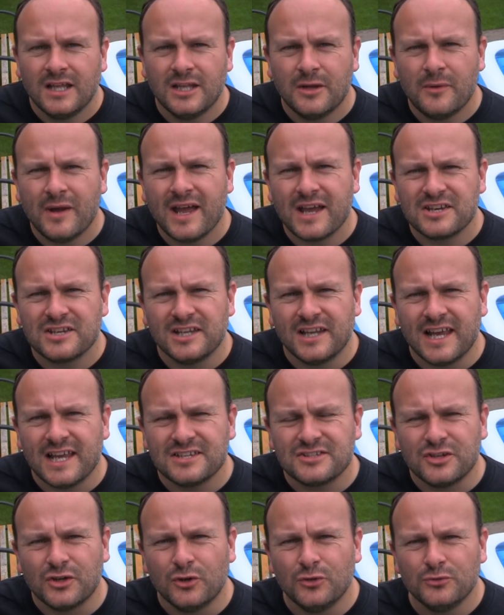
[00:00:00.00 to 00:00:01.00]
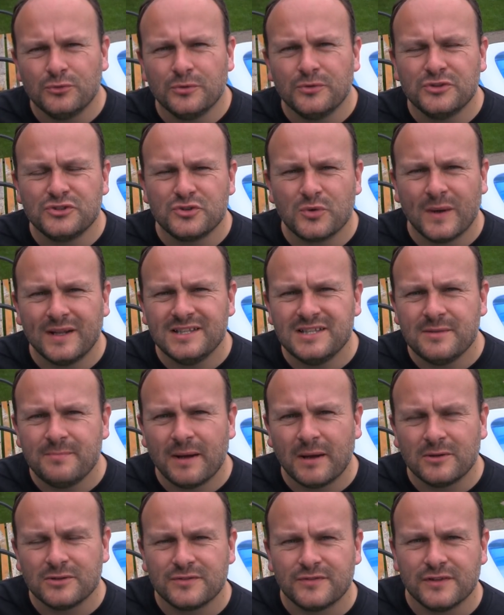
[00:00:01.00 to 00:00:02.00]
Now I actually asked one hundred and twenty
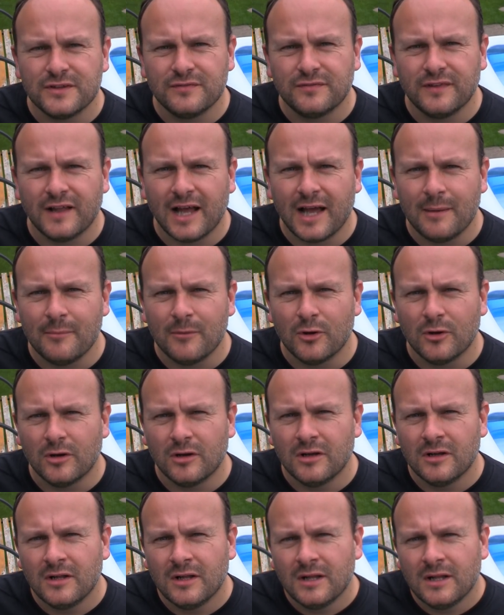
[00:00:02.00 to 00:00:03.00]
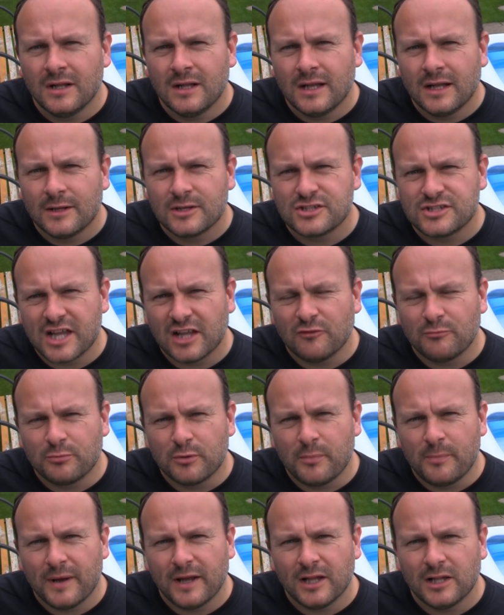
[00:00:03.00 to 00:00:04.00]
pounds for the Flymo,
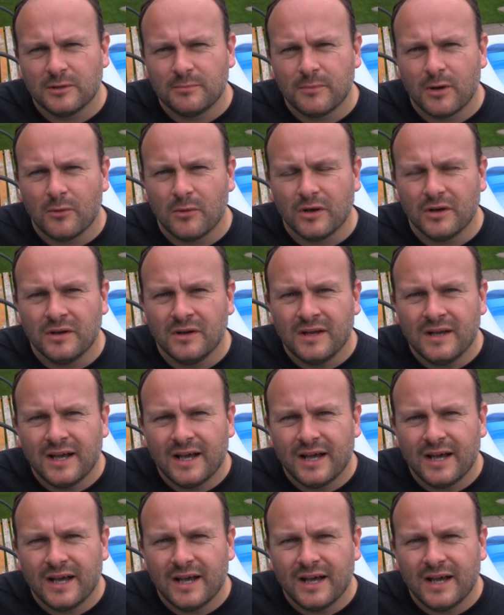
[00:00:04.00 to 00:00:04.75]
self-propelled mower,